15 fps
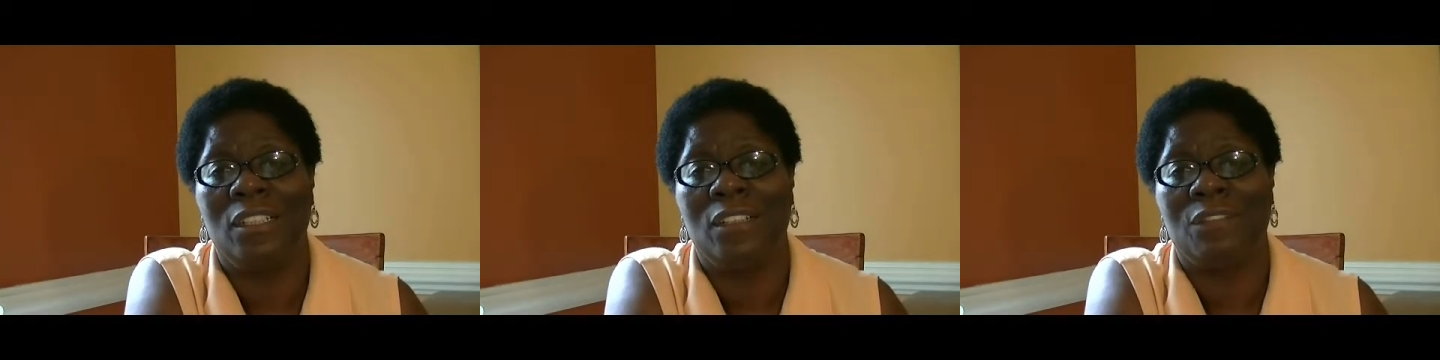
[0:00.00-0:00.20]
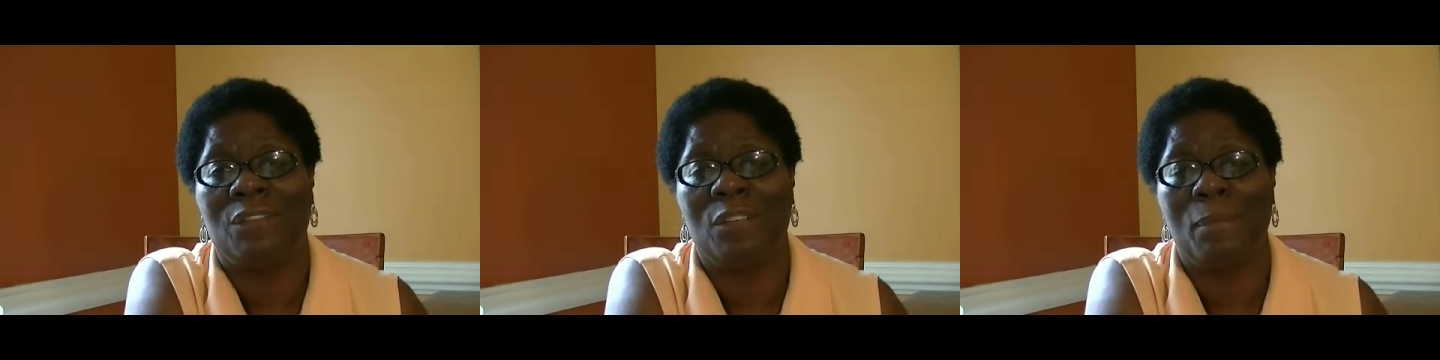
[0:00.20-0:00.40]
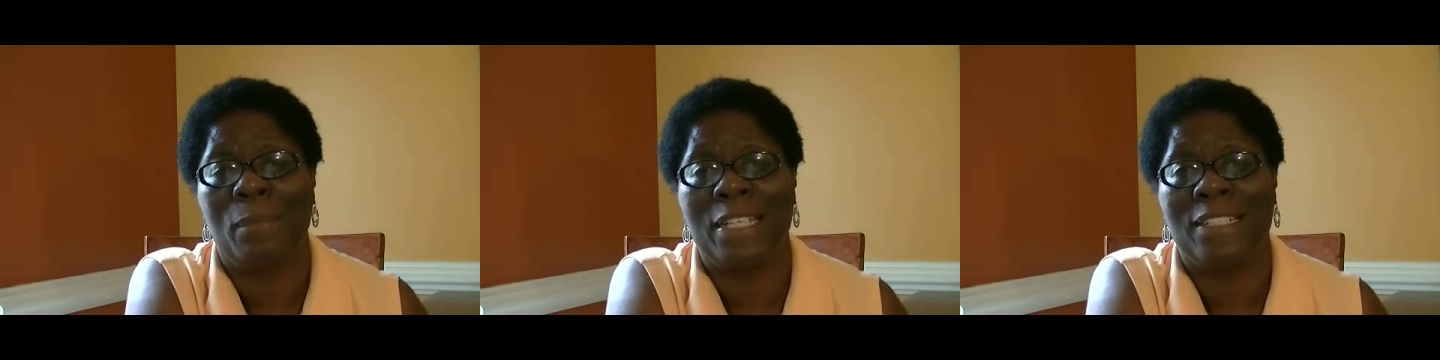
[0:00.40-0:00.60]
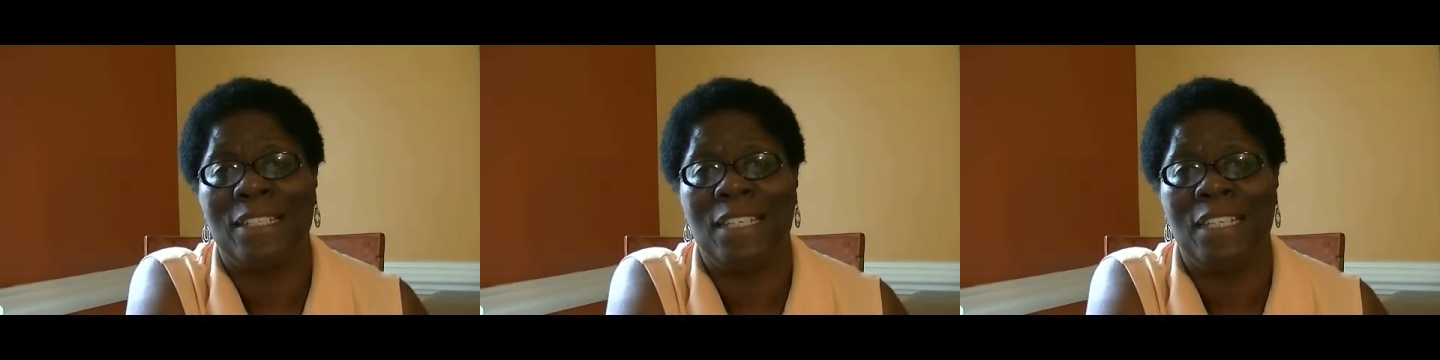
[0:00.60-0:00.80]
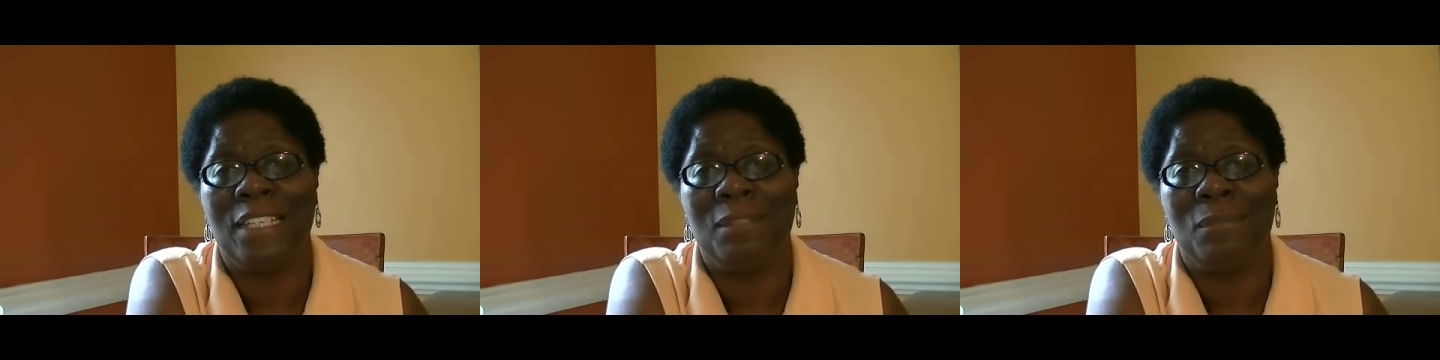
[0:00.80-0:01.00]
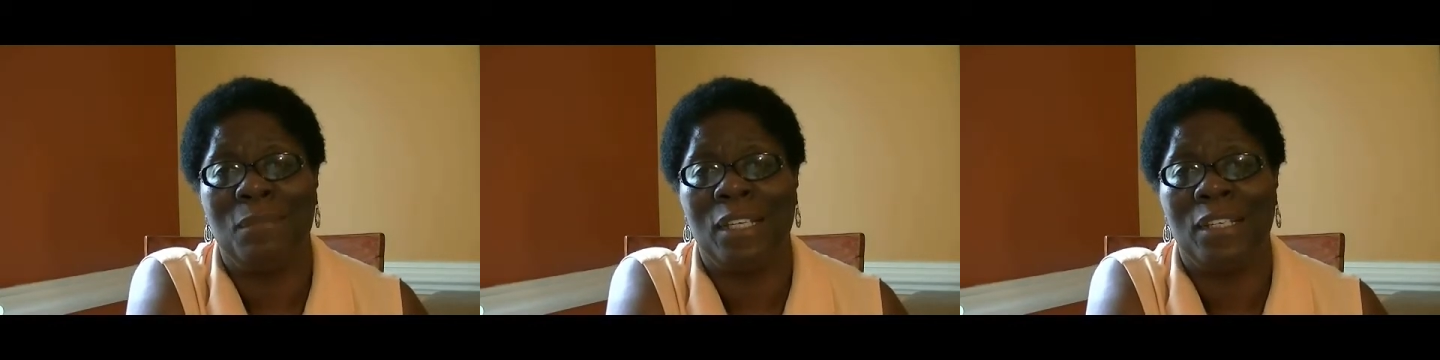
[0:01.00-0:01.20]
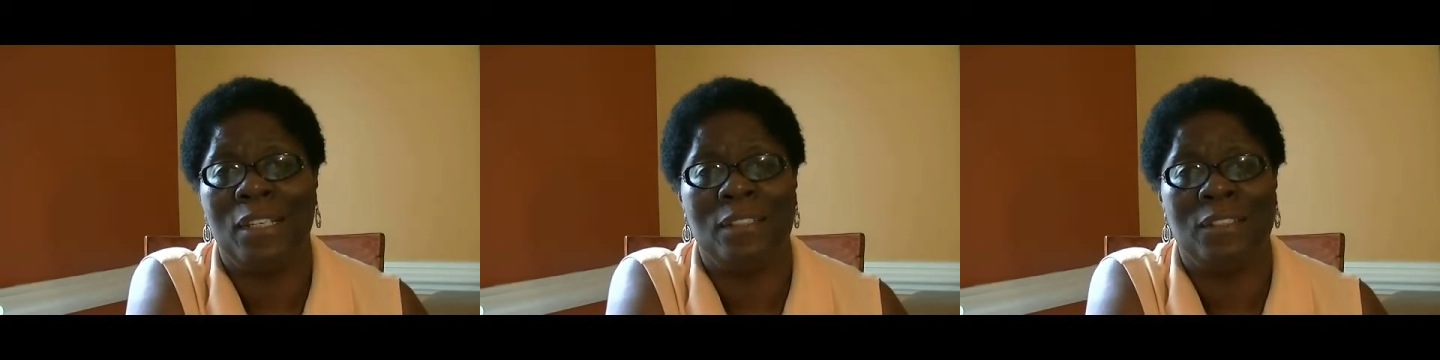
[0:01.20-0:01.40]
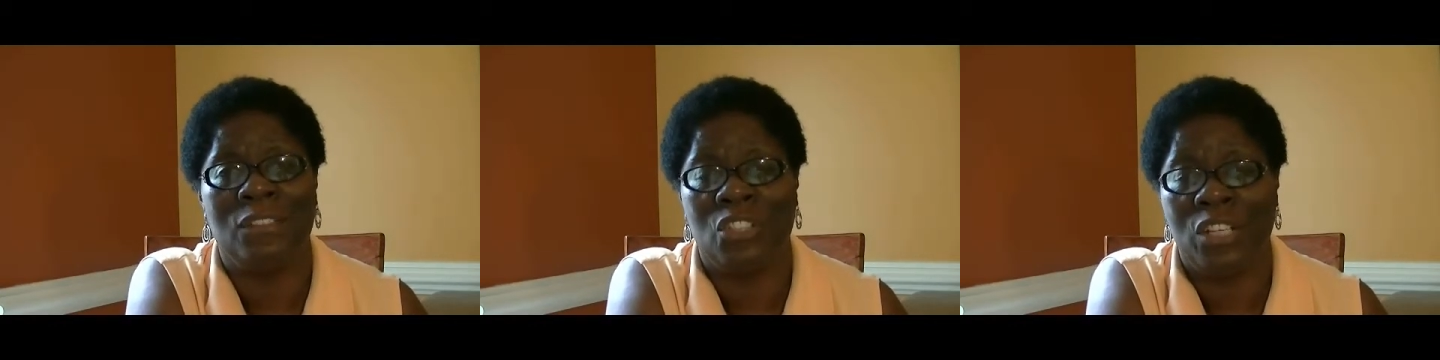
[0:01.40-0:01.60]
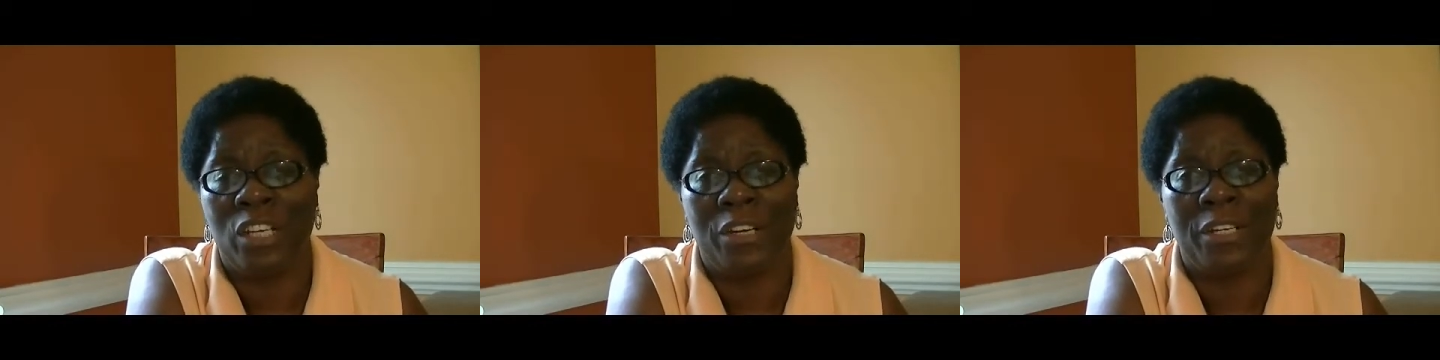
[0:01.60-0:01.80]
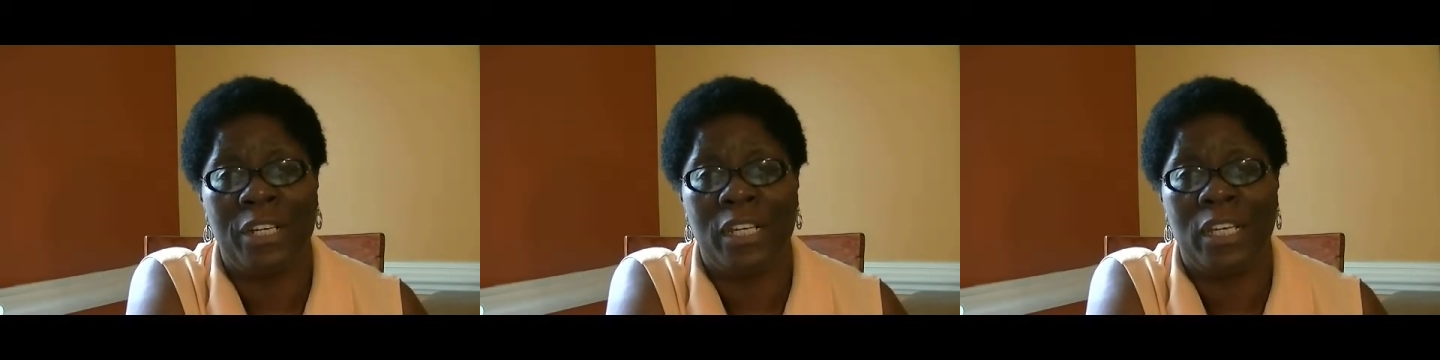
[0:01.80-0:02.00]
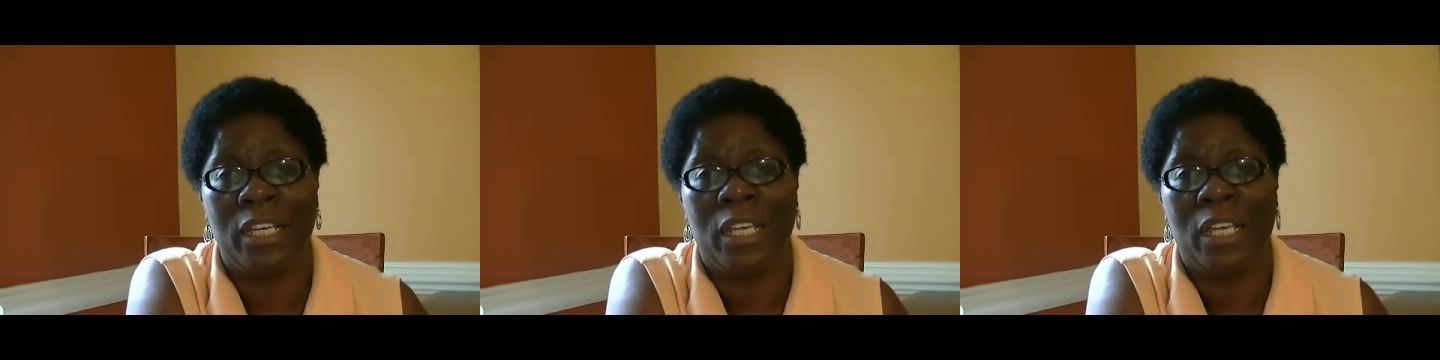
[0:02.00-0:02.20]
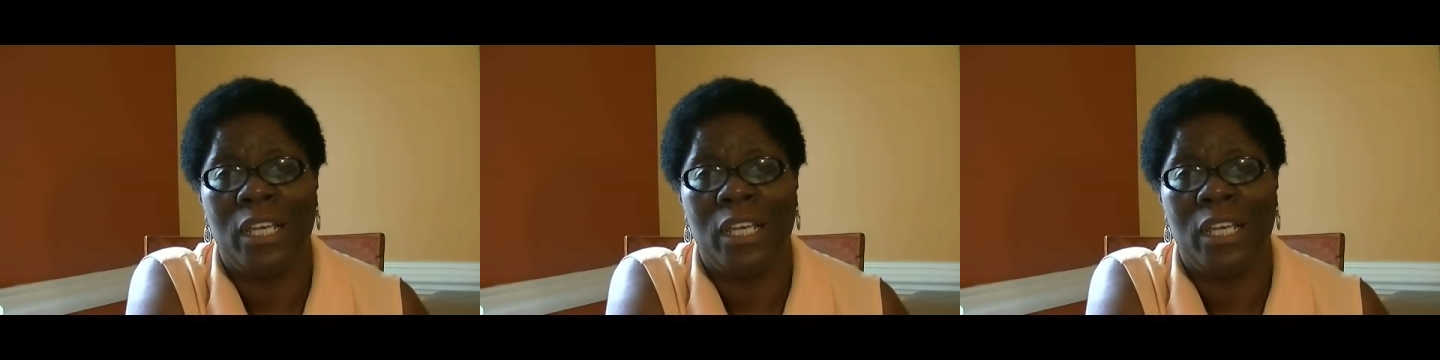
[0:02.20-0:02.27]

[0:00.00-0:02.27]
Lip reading: from my team, and it's generic.